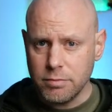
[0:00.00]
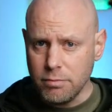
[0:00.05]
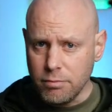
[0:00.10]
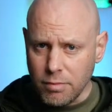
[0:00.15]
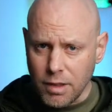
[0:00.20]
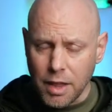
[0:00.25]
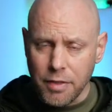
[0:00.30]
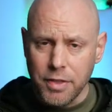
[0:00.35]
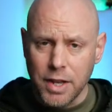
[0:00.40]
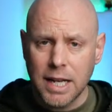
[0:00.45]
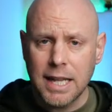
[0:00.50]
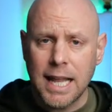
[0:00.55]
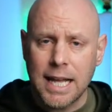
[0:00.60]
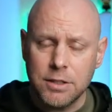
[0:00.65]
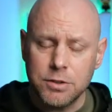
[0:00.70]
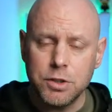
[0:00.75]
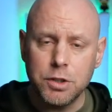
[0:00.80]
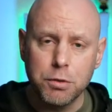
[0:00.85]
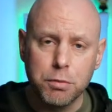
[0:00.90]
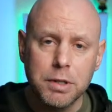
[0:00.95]
that allows you
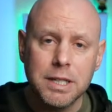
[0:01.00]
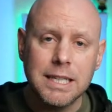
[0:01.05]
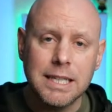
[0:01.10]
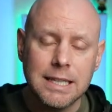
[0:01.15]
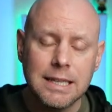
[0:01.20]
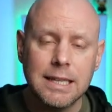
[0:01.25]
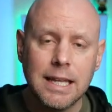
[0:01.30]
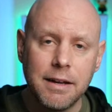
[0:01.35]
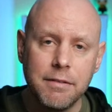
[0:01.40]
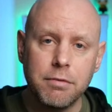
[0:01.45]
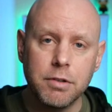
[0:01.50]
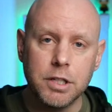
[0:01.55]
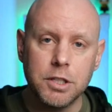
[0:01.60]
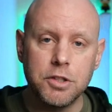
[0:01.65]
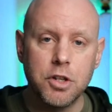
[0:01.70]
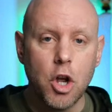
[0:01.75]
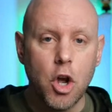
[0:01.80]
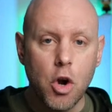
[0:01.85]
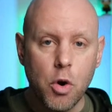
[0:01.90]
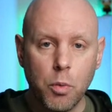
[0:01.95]
to really leverage
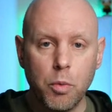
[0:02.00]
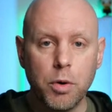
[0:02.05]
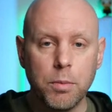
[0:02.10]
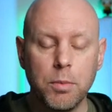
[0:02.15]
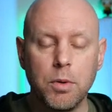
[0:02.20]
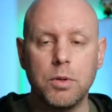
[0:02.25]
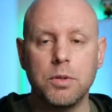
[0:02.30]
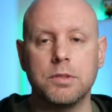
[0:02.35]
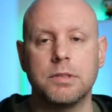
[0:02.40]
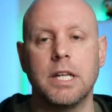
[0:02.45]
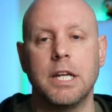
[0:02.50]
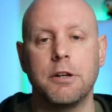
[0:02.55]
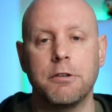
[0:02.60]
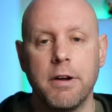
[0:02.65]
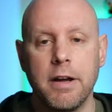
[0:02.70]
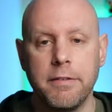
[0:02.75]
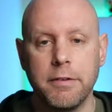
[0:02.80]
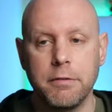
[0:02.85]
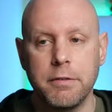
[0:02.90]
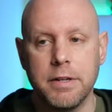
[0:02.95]
wormholes and
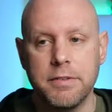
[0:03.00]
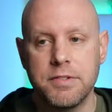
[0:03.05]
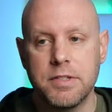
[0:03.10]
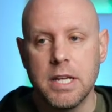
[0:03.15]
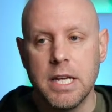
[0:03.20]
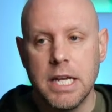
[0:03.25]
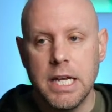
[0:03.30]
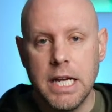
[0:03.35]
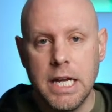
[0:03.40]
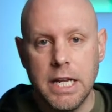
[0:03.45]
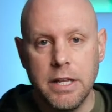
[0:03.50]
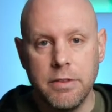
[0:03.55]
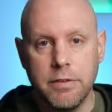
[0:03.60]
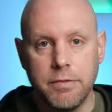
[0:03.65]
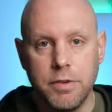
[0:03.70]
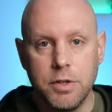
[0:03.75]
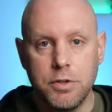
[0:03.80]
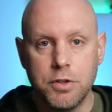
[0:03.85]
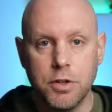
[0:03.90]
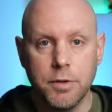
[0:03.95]
gravity rifts in the
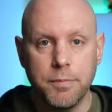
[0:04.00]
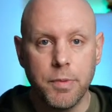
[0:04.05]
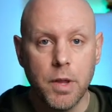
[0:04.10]
future.